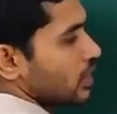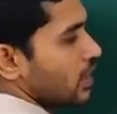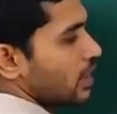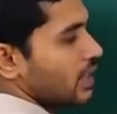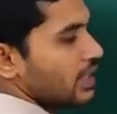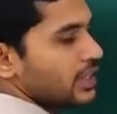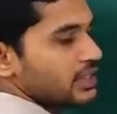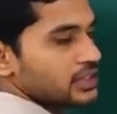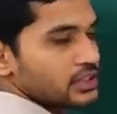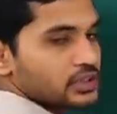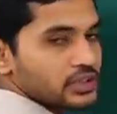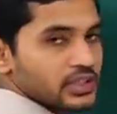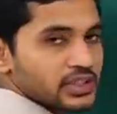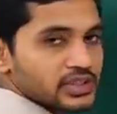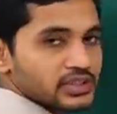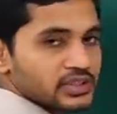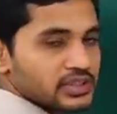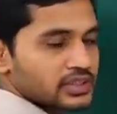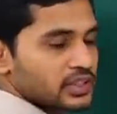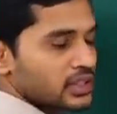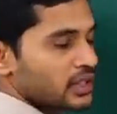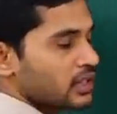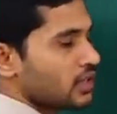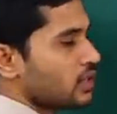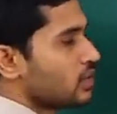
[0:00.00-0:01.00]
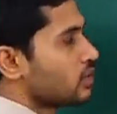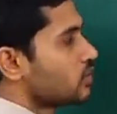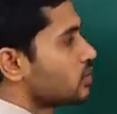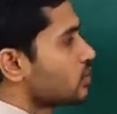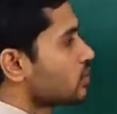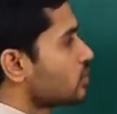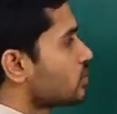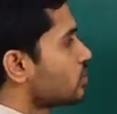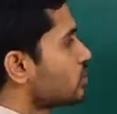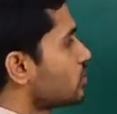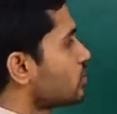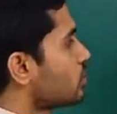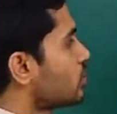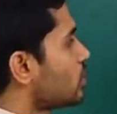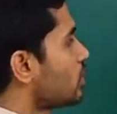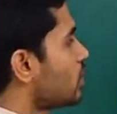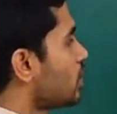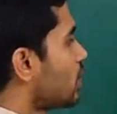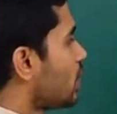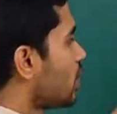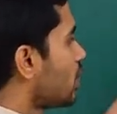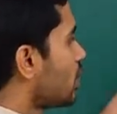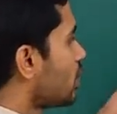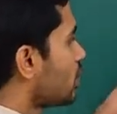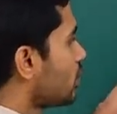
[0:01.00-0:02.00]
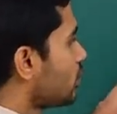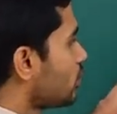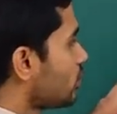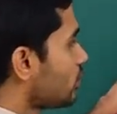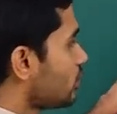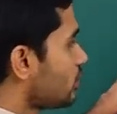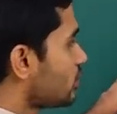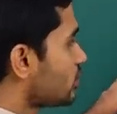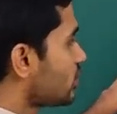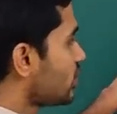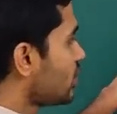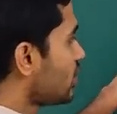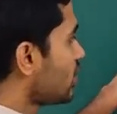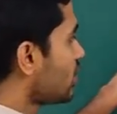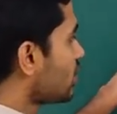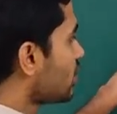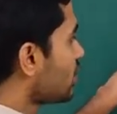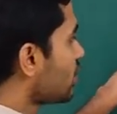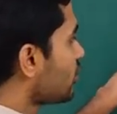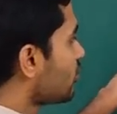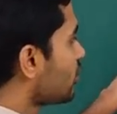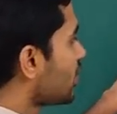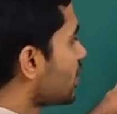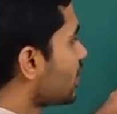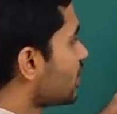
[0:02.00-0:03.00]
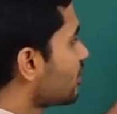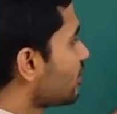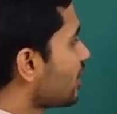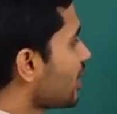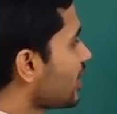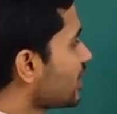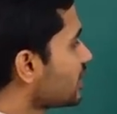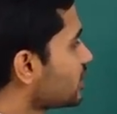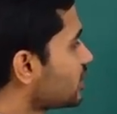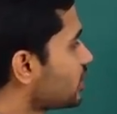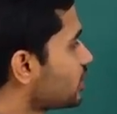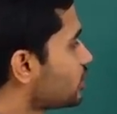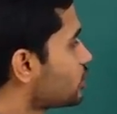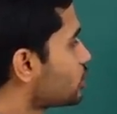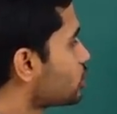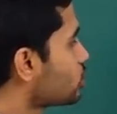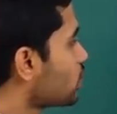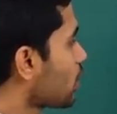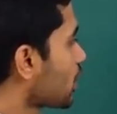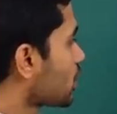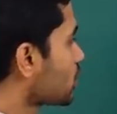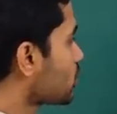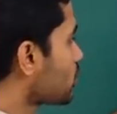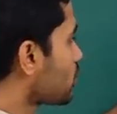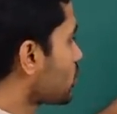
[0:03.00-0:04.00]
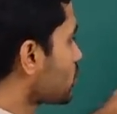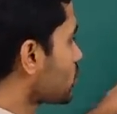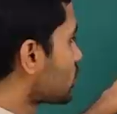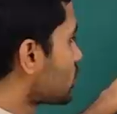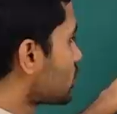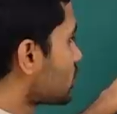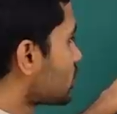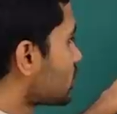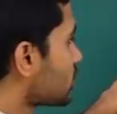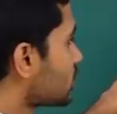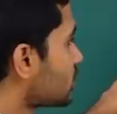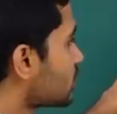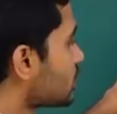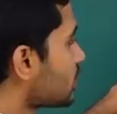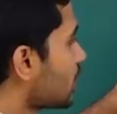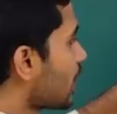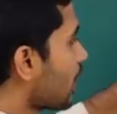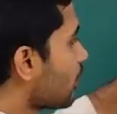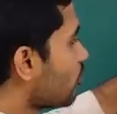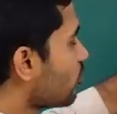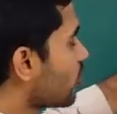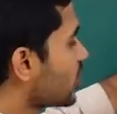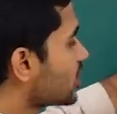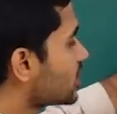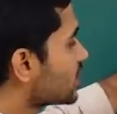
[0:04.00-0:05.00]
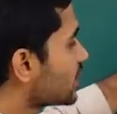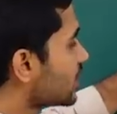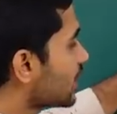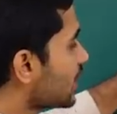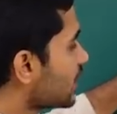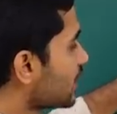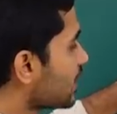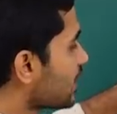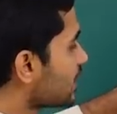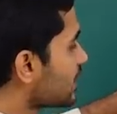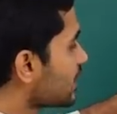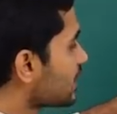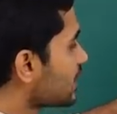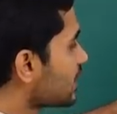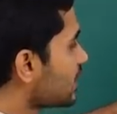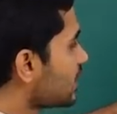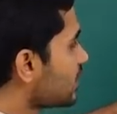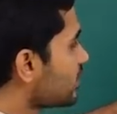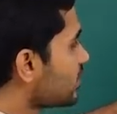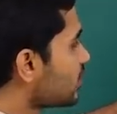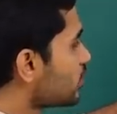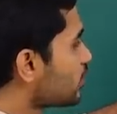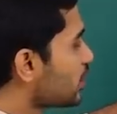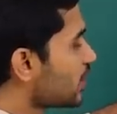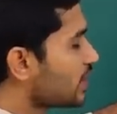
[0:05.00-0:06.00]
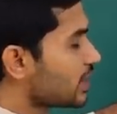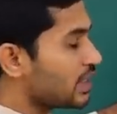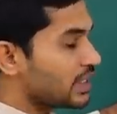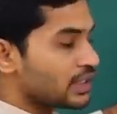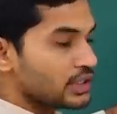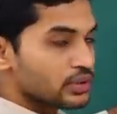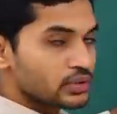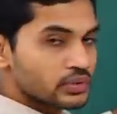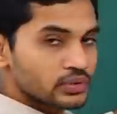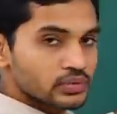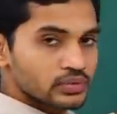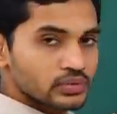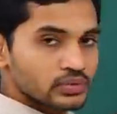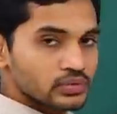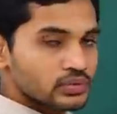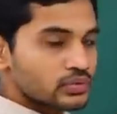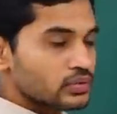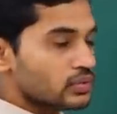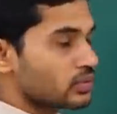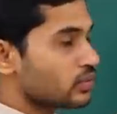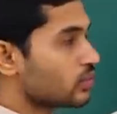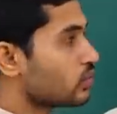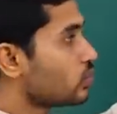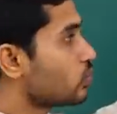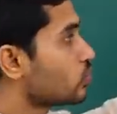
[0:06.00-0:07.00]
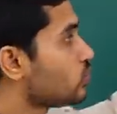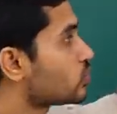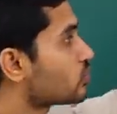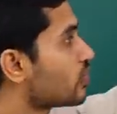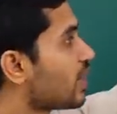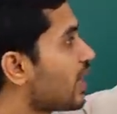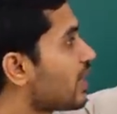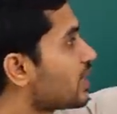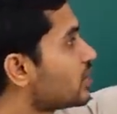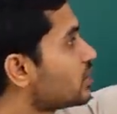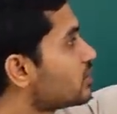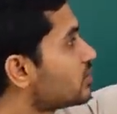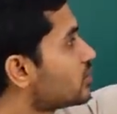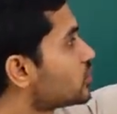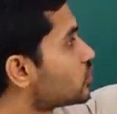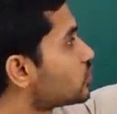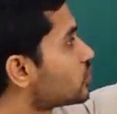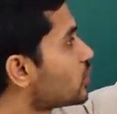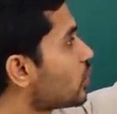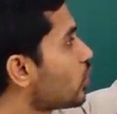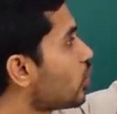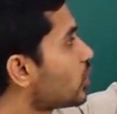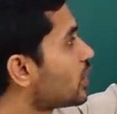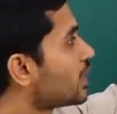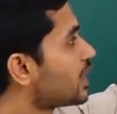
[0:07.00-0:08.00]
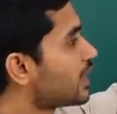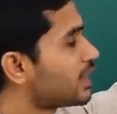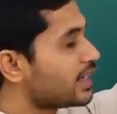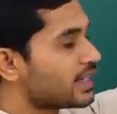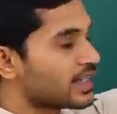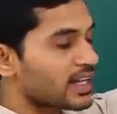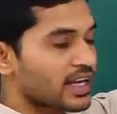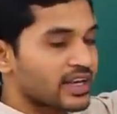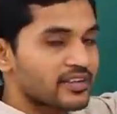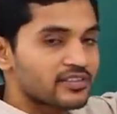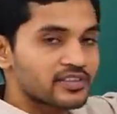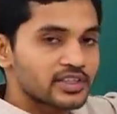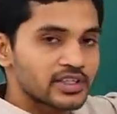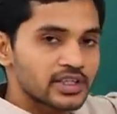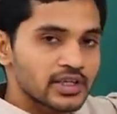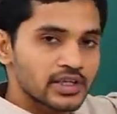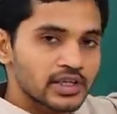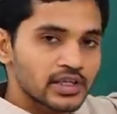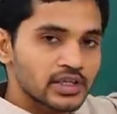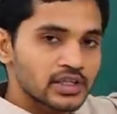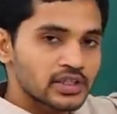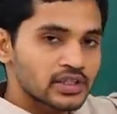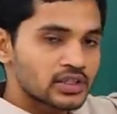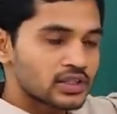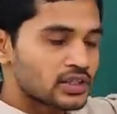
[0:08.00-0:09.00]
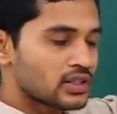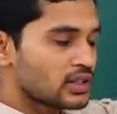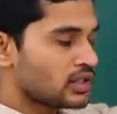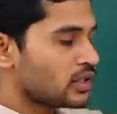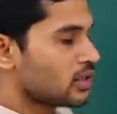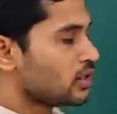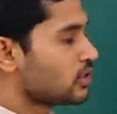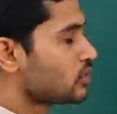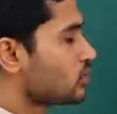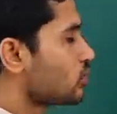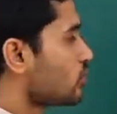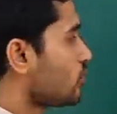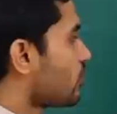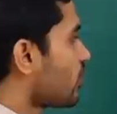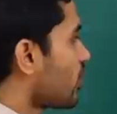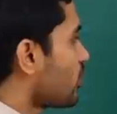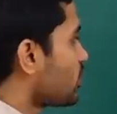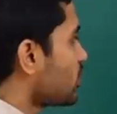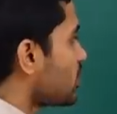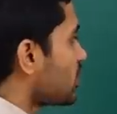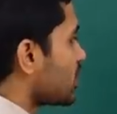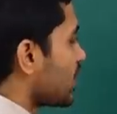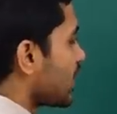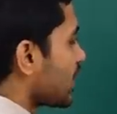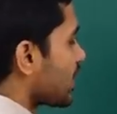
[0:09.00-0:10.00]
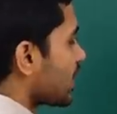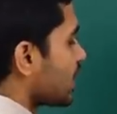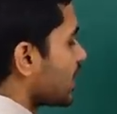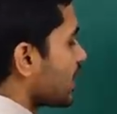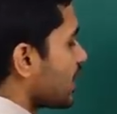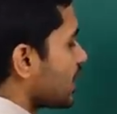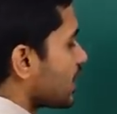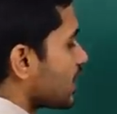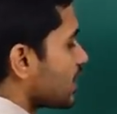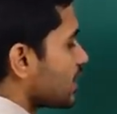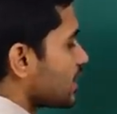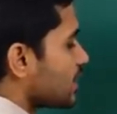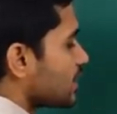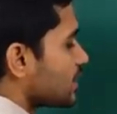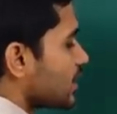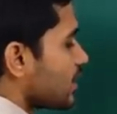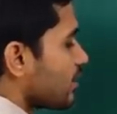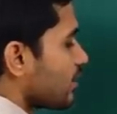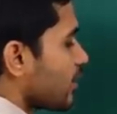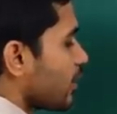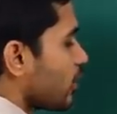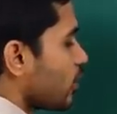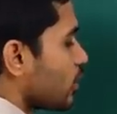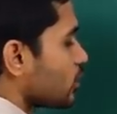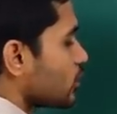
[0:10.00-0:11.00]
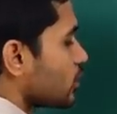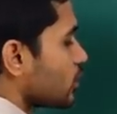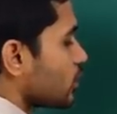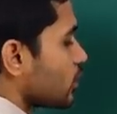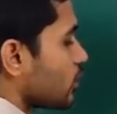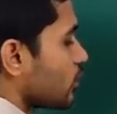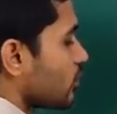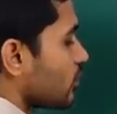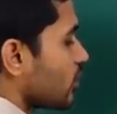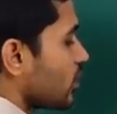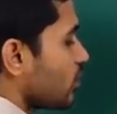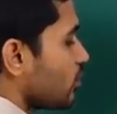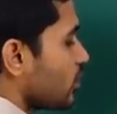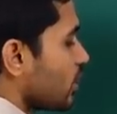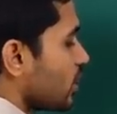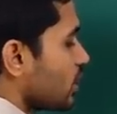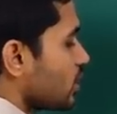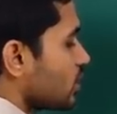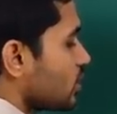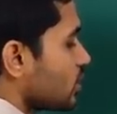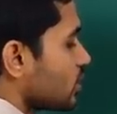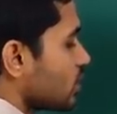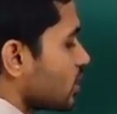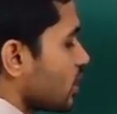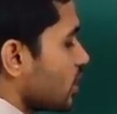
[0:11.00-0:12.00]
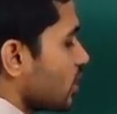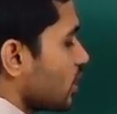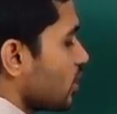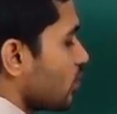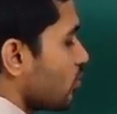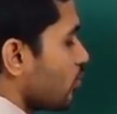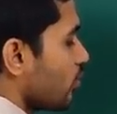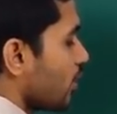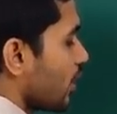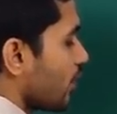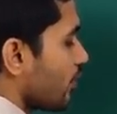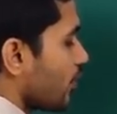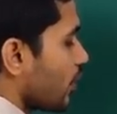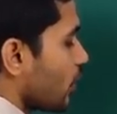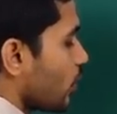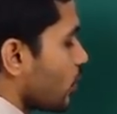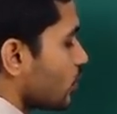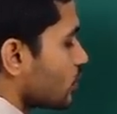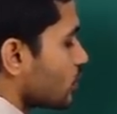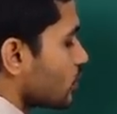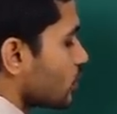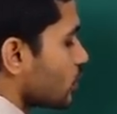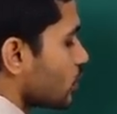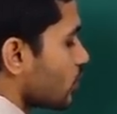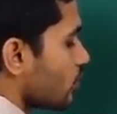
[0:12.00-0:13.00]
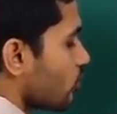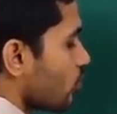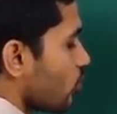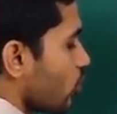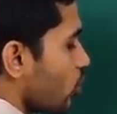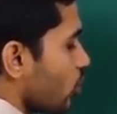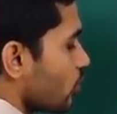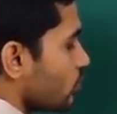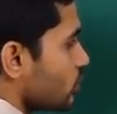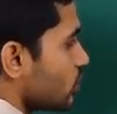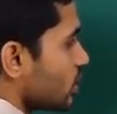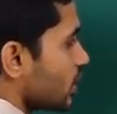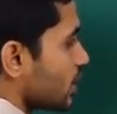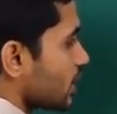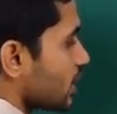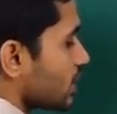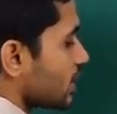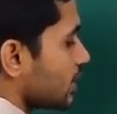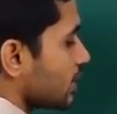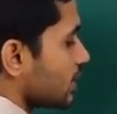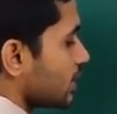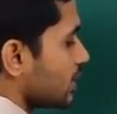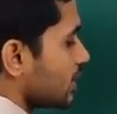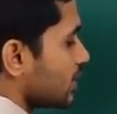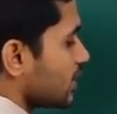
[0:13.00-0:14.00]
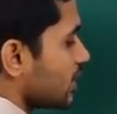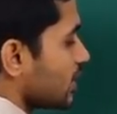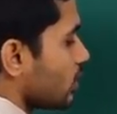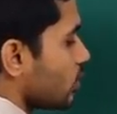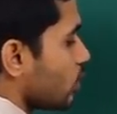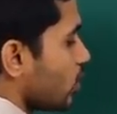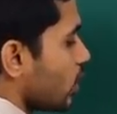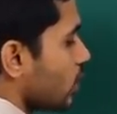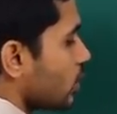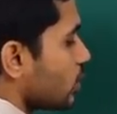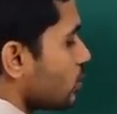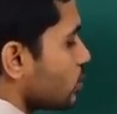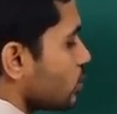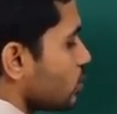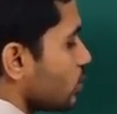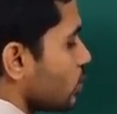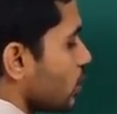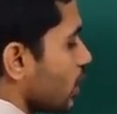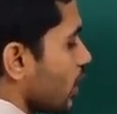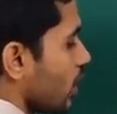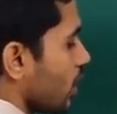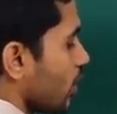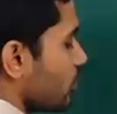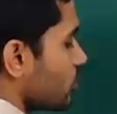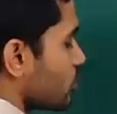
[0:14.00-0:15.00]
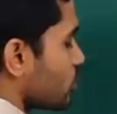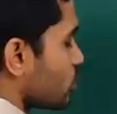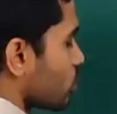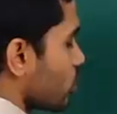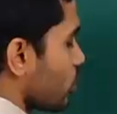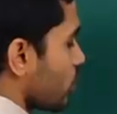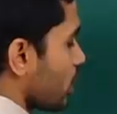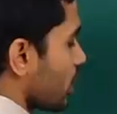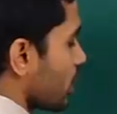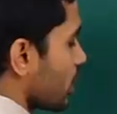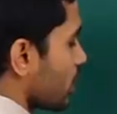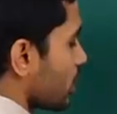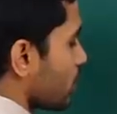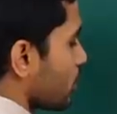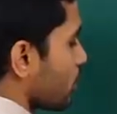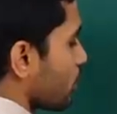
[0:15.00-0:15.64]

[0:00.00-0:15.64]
Correct students? So, you see here if I divide these two expressions I am once again getting dv by du whose value which we already derived earlier. So, from this I can directly say velocity of image by velocity of object is equal to m square